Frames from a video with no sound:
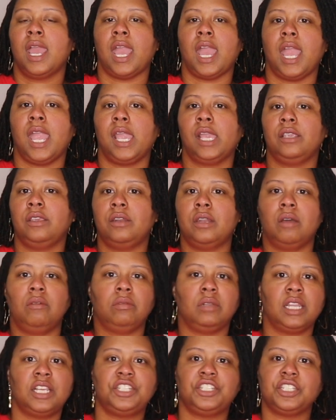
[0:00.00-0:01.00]
And,
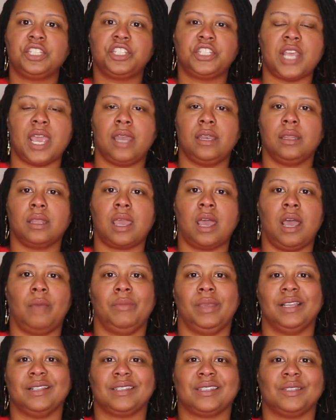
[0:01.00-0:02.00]
let's just chat in the
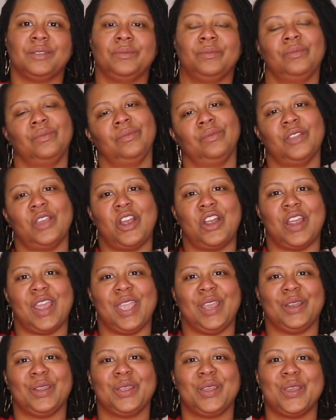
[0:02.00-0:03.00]
comments. All
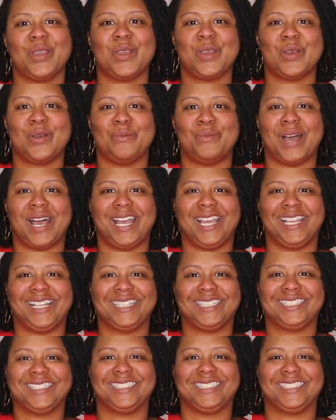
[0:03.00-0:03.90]
right, bye.